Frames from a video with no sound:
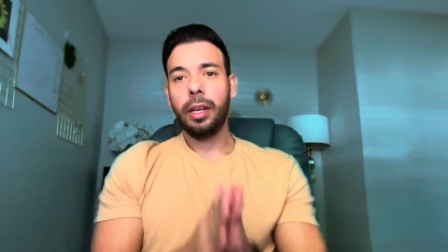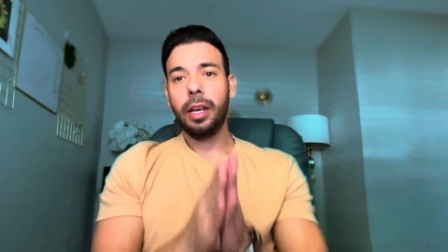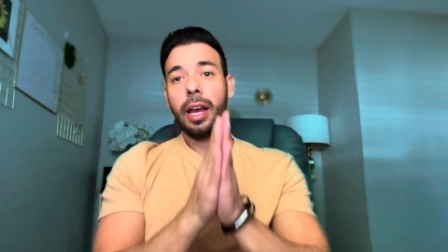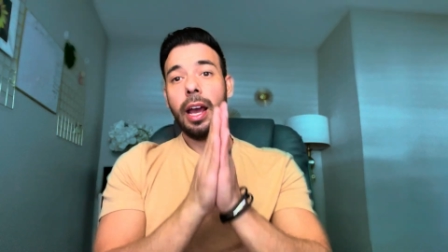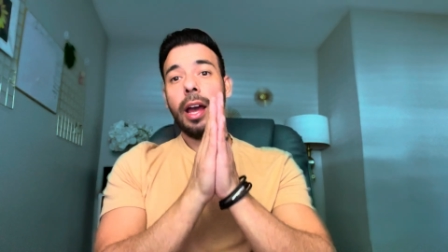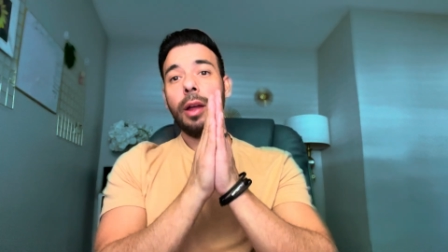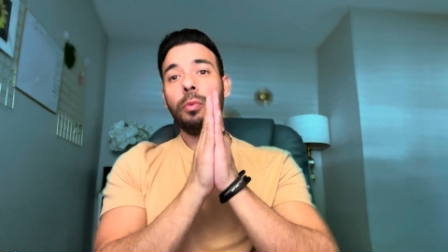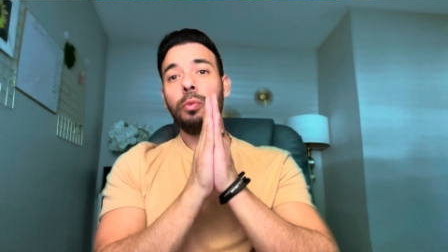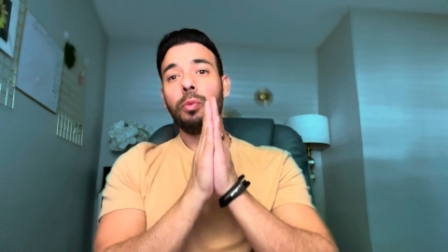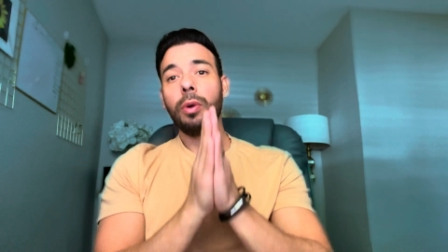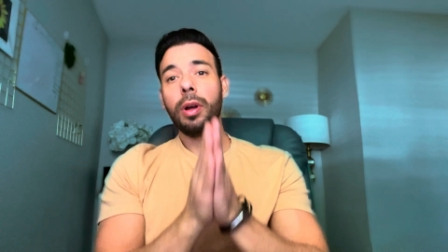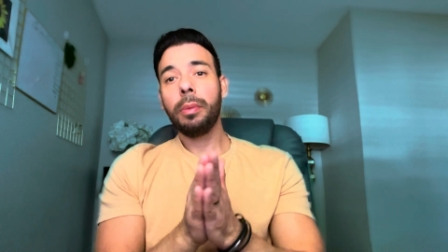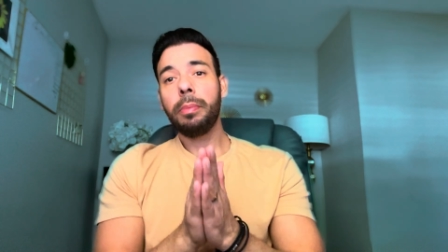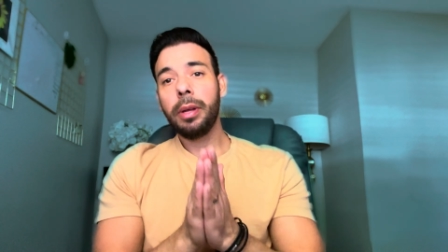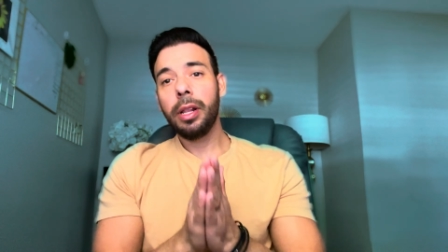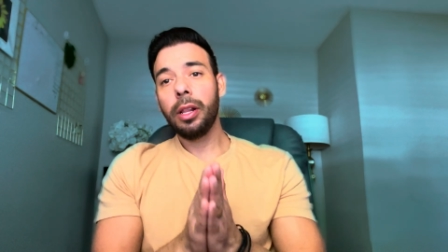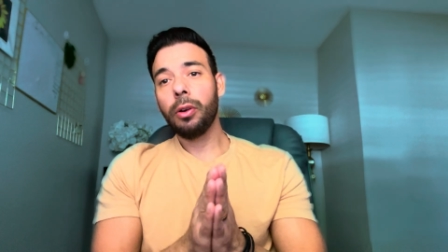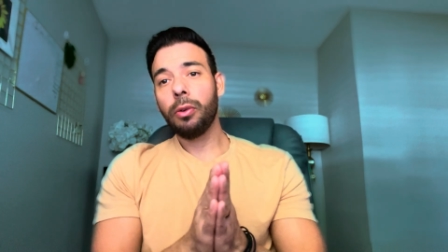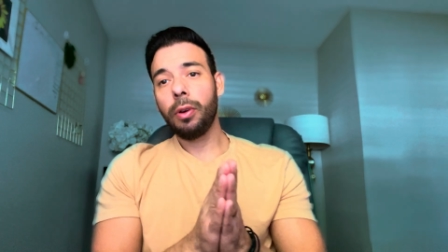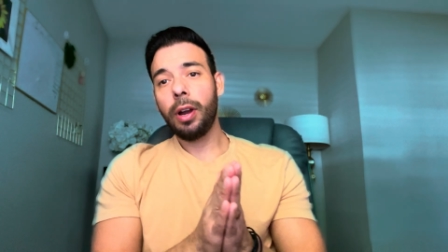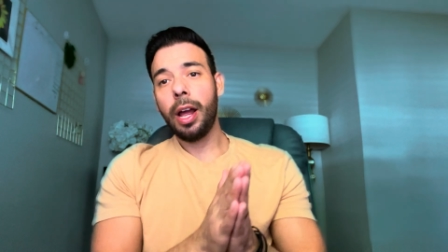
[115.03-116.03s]
He had one
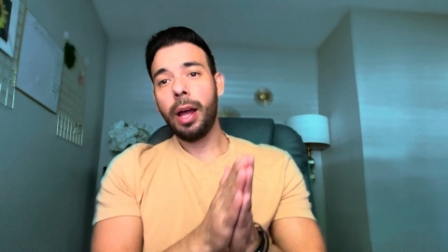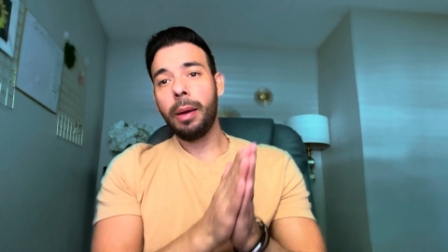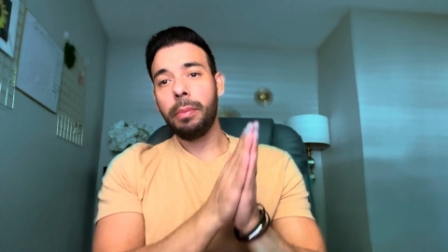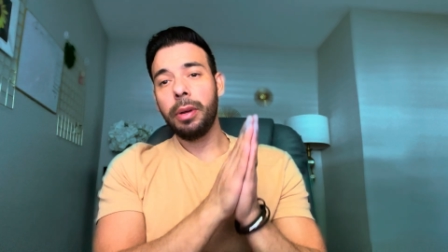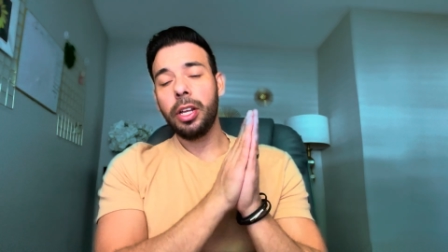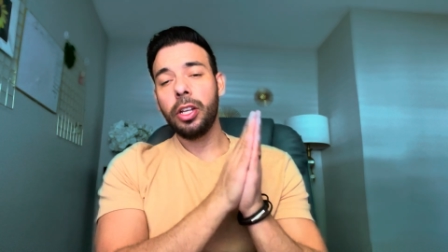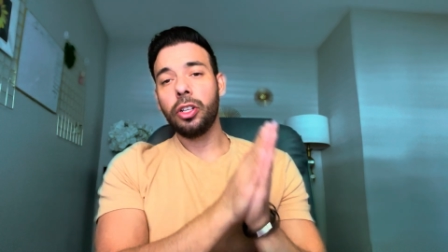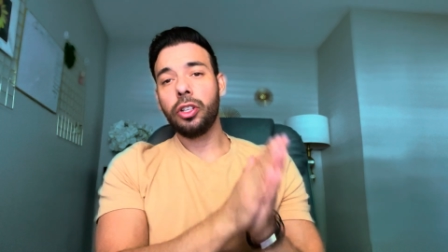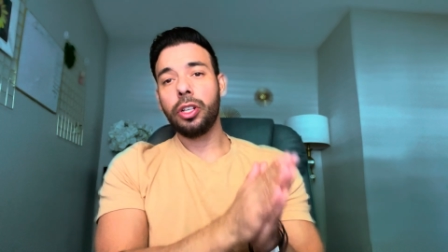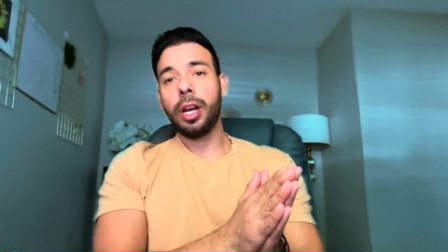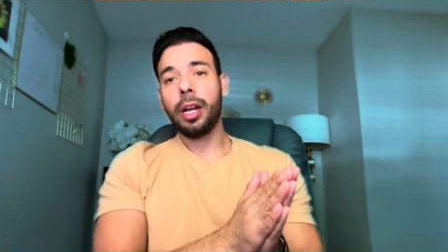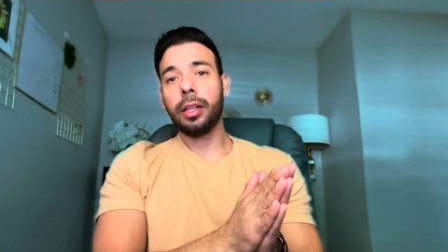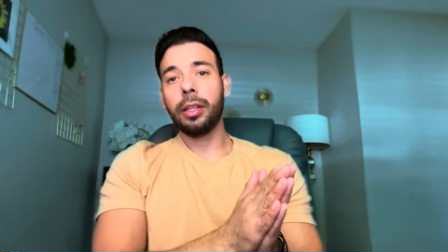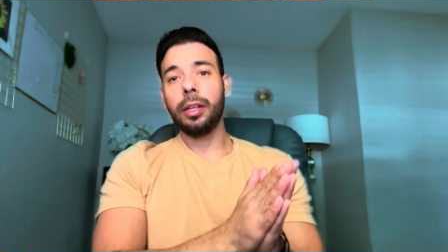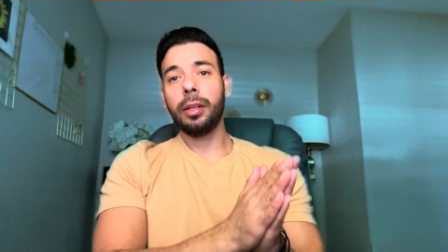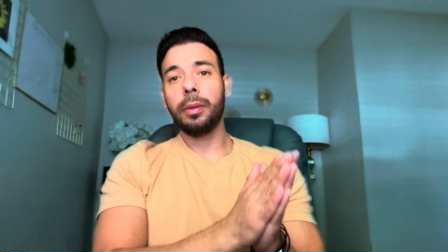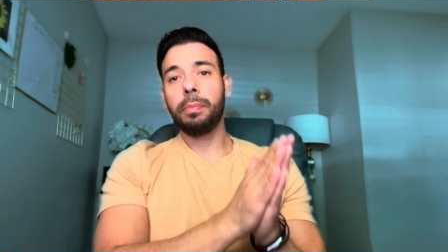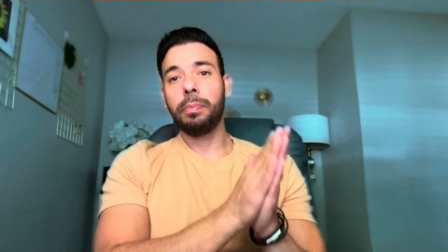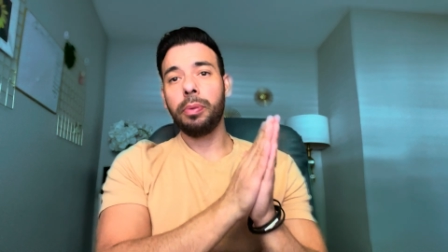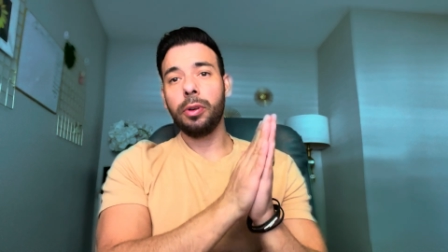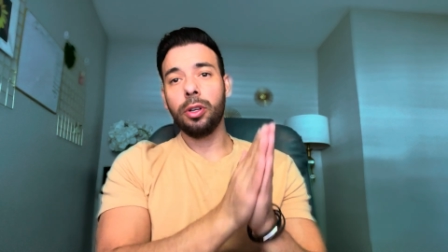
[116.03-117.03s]
milligram
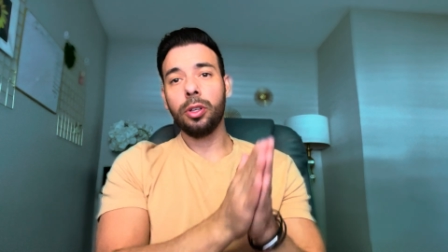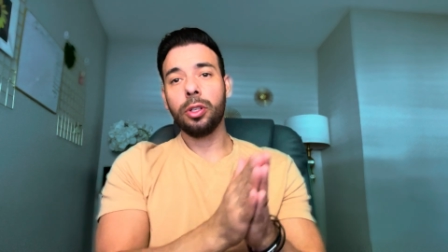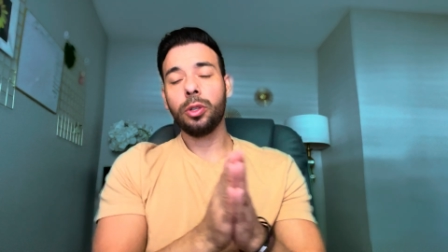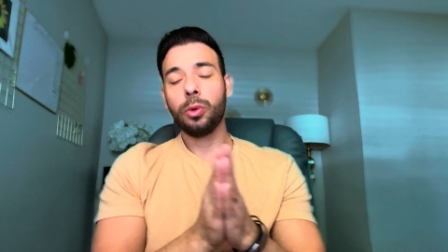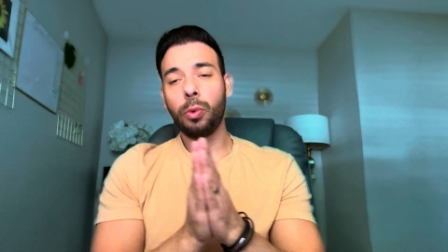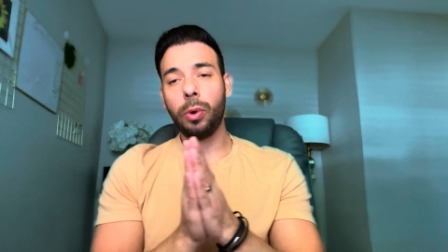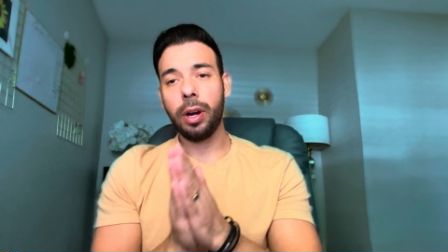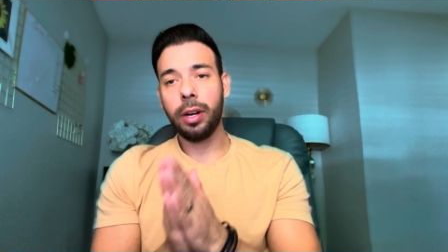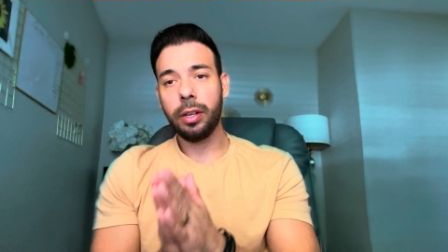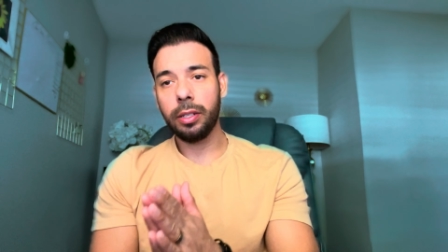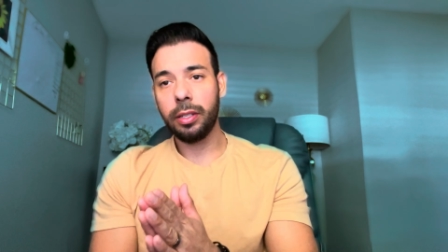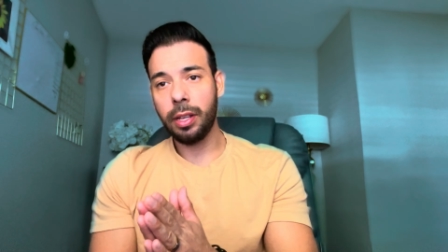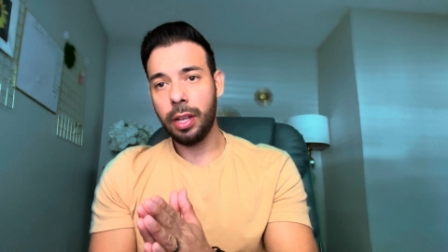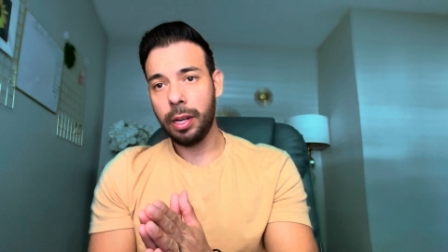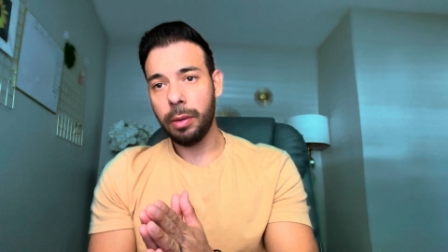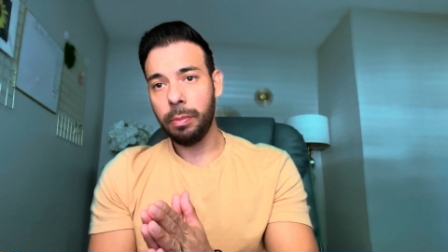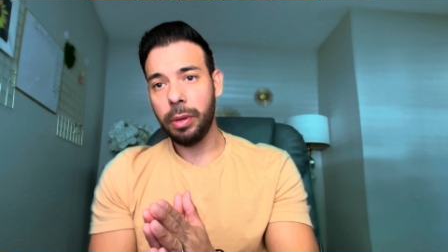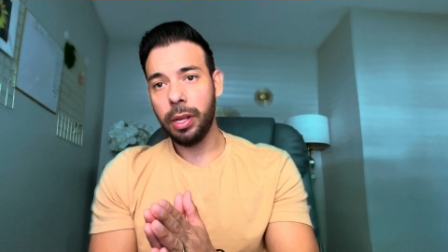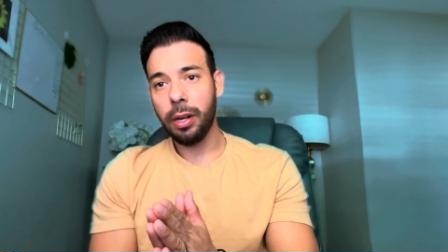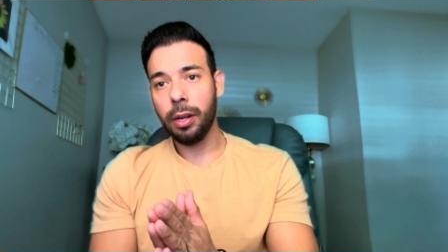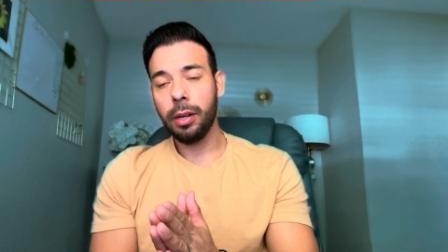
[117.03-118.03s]
injected per square
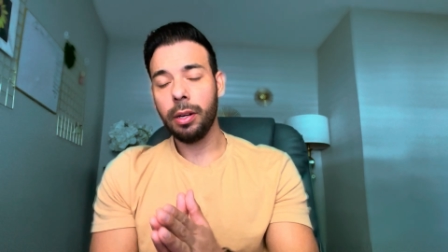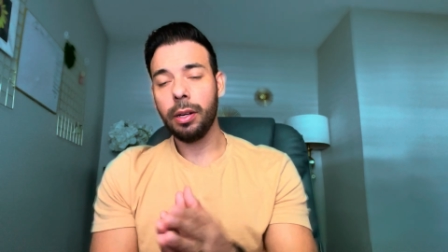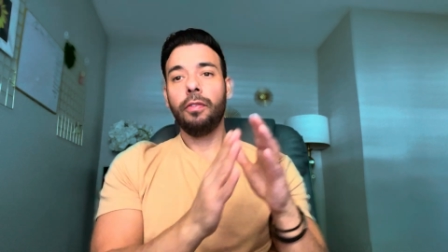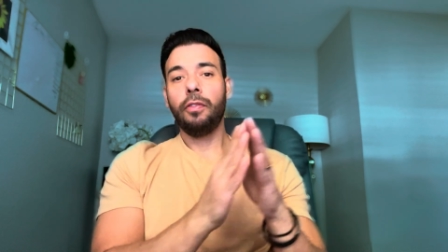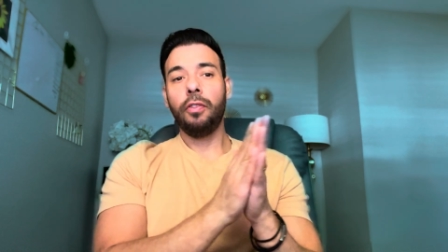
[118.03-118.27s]
centimeter.